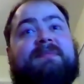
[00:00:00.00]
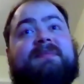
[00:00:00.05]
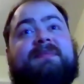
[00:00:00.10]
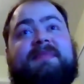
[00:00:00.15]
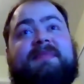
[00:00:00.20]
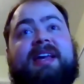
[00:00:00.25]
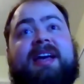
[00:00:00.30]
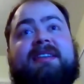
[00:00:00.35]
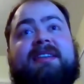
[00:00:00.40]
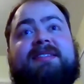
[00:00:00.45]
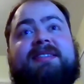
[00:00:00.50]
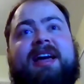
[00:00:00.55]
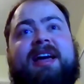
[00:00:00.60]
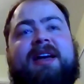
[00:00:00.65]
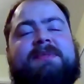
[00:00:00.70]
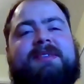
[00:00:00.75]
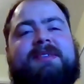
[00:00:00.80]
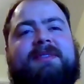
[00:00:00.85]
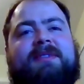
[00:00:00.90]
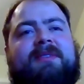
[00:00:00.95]
Yes,
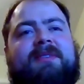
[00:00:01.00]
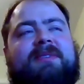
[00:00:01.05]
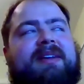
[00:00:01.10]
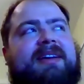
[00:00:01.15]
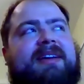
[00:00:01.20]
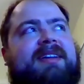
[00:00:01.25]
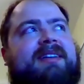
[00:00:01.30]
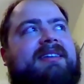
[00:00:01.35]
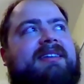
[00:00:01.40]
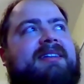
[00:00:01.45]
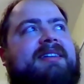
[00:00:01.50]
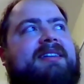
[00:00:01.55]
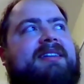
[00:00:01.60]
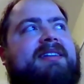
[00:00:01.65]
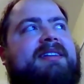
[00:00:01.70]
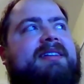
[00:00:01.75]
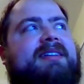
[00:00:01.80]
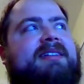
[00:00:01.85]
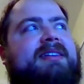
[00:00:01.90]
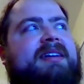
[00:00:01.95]
absolutely.
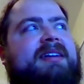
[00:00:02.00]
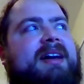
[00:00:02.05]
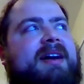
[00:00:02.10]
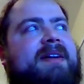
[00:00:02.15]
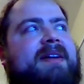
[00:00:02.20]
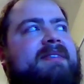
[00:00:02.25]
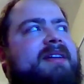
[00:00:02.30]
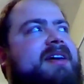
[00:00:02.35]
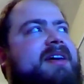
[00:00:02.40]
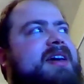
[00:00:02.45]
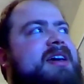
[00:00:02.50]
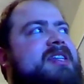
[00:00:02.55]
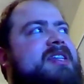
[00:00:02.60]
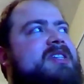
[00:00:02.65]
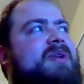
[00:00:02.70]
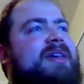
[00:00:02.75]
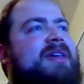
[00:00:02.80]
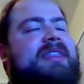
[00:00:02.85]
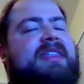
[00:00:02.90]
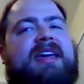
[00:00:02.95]
Yeah.
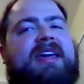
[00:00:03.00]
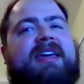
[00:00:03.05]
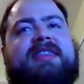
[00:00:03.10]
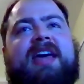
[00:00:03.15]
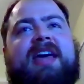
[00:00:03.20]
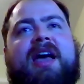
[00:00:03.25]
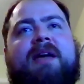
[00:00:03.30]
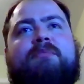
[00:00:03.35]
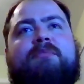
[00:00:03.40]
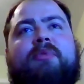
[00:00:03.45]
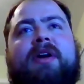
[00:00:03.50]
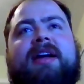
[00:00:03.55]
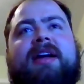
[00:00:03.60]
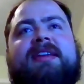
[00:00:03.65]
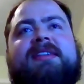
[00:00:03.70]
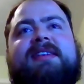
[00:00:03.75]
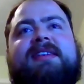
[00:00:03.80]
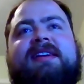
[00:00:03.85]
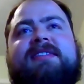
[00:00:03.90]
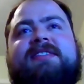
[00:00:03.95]
So I think that
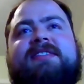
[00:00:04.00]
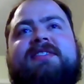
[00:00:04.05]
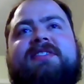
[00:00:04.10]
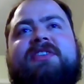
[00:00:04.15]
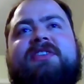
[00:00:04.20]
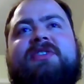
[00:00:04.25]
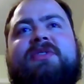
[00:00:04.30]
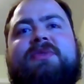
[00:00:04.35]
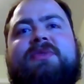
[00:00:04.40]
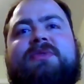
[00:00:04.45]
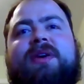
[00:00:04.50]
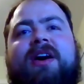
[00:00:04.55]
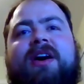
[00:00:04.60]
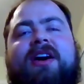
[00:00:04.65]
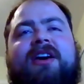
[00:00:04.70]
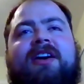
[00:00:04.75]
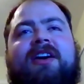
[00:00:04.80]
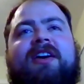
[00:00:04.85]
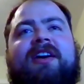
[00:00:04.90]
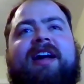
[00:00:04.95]
brings us to
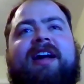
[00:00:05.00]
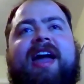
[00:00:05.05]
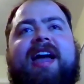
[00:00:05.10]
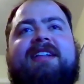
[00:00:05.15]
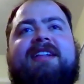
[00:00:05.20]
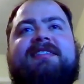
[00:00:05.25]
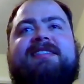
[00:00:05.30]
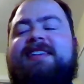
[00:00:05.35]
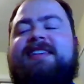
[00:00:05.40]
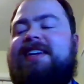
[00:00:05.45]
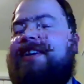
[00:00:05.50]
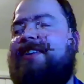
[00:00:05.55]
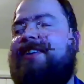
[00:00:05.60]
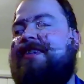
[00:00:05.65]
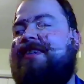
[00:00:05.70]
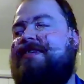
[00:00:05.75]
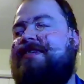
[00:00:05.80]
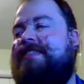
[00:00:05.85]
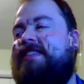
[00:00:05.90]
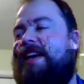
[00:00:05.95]
our end
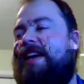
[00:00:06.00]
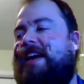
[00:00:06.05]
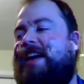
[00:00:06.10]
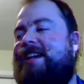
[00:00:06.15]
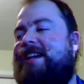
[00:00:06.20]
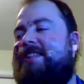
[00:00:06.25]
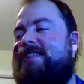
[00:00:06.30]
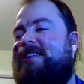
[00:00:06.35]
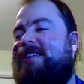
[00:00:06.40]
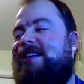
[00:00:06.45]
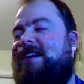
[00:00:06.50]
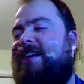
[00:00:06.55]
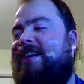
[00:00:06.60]
here, Dean.